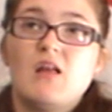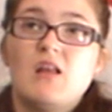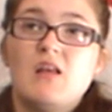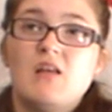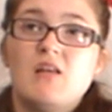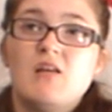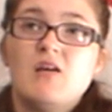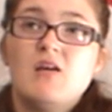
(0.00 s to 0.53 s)

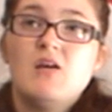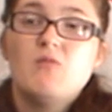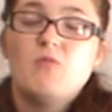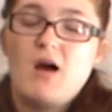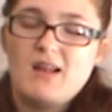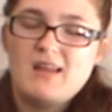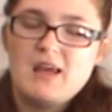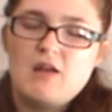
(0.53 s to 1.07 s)
and
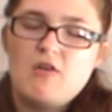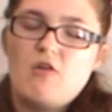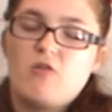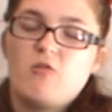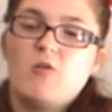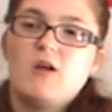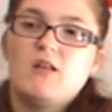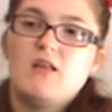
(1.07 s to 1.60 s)
by the end of
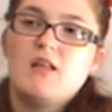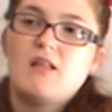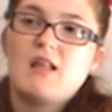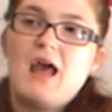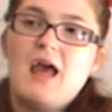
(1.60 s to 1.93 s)
the credits,